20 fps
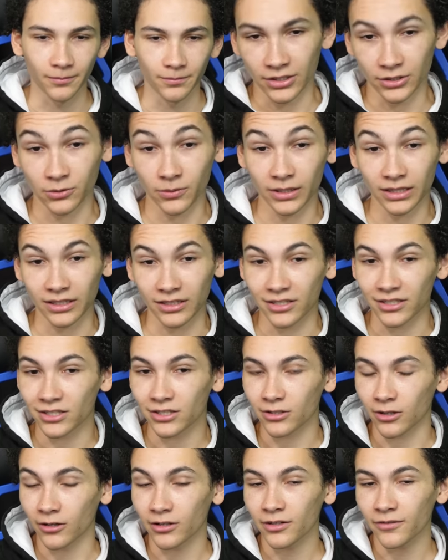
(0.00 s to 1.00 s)
So at the
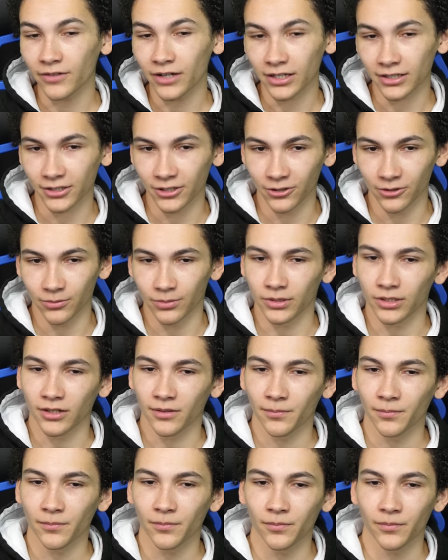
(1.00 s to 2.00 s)
start of
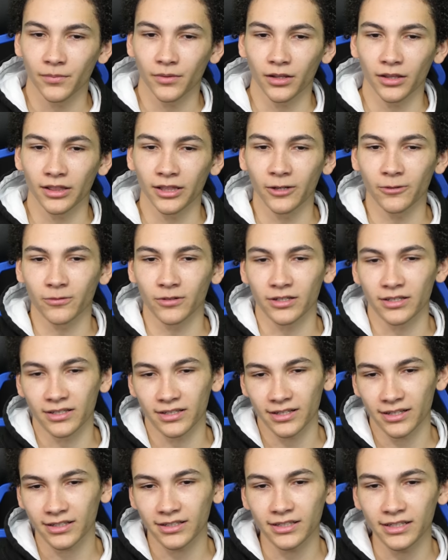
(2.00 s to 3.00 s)
October, there were
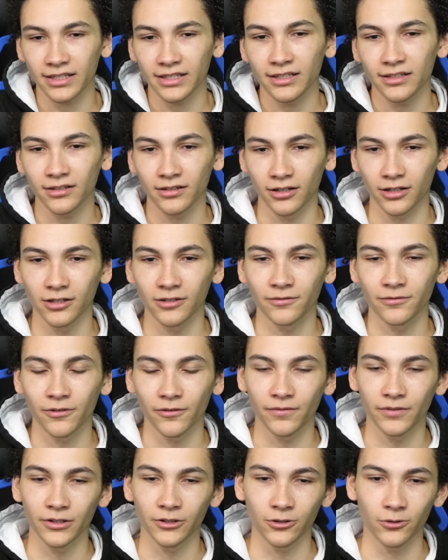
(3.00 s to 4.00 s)
60
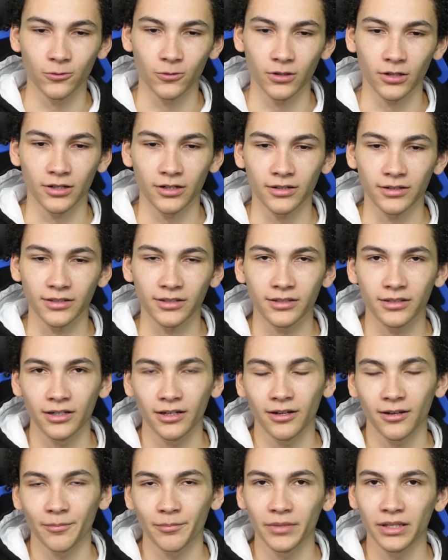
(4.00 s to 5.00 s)
unfulfilled orders,
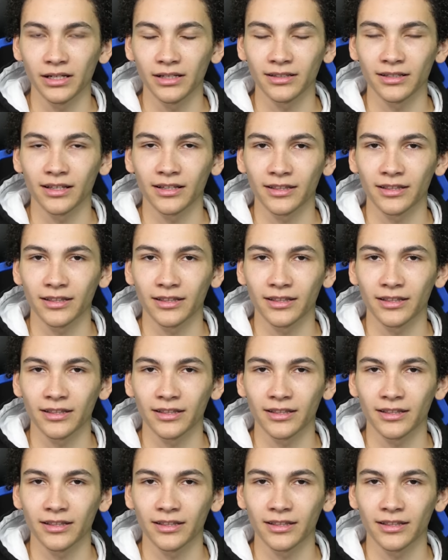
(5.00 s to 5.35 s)
meaning